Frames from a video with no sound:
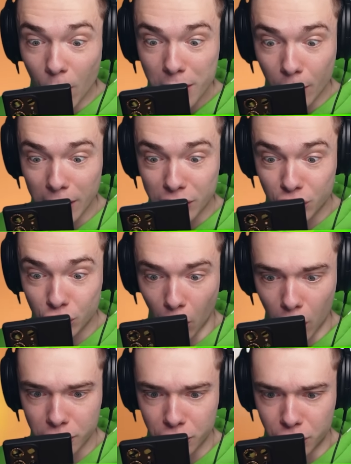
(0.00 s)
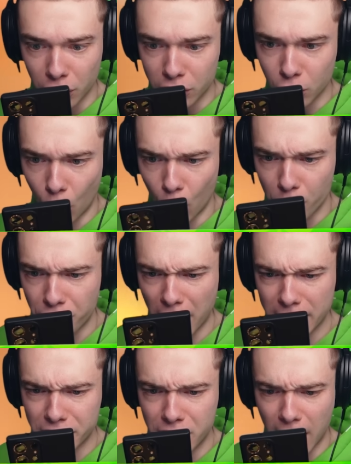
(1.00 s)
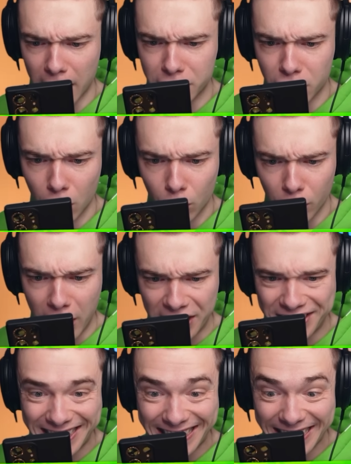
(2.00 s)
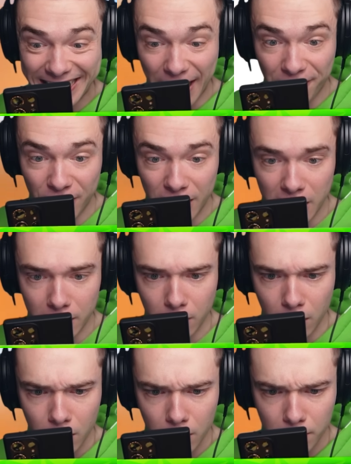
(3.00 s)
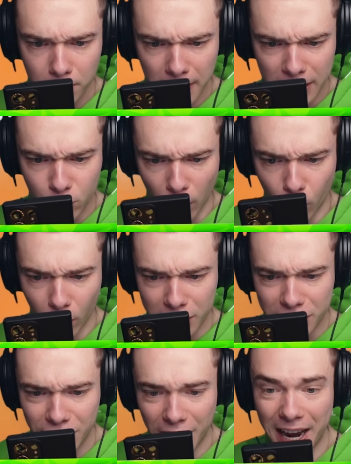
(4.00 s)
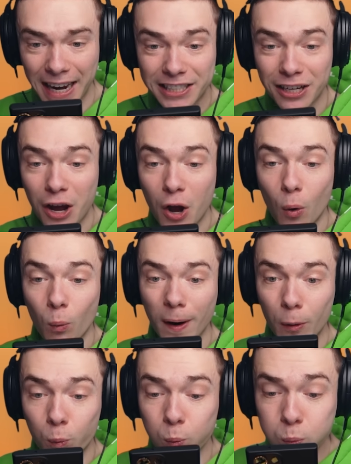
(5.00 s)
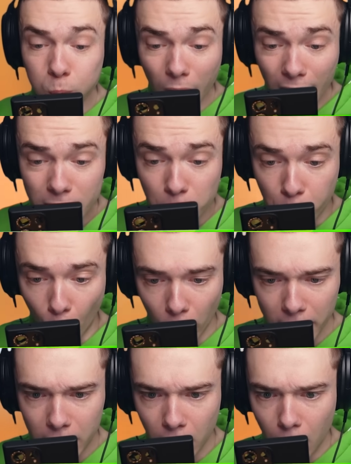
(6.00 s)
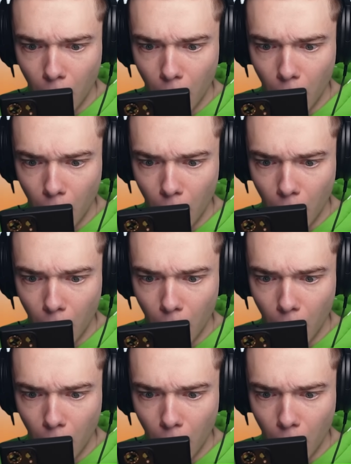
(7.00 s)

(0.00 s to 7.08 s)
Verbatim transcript: Oh, and now there's sausages. Oh, that's nice. Look at that. 70 meats. Wait, what is this? Wait, what? Boink.